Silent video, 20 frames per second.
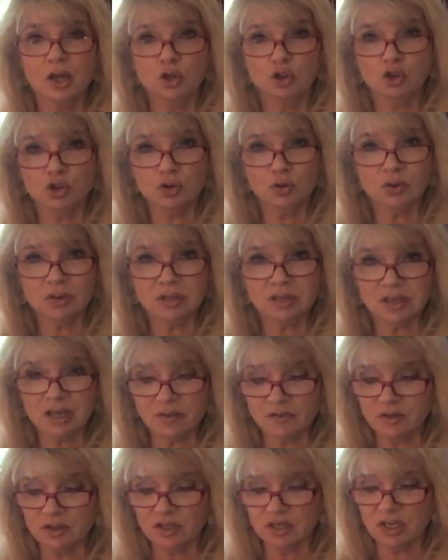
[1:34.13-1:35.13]
June
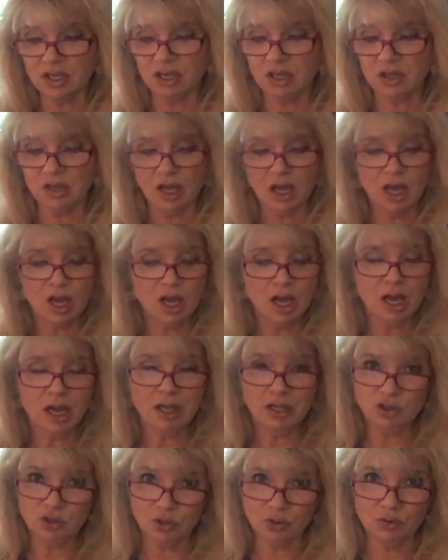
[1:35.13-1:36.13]
17th,
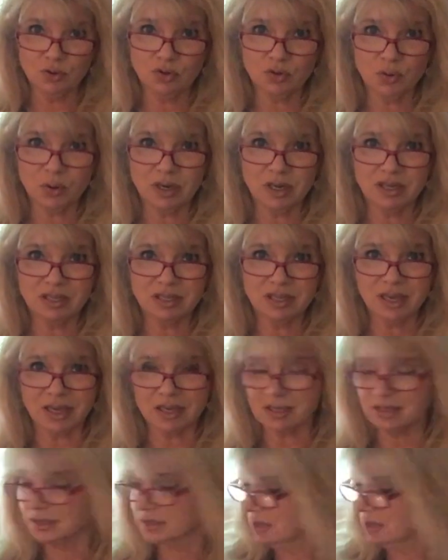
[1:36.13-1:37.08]
and June 26th.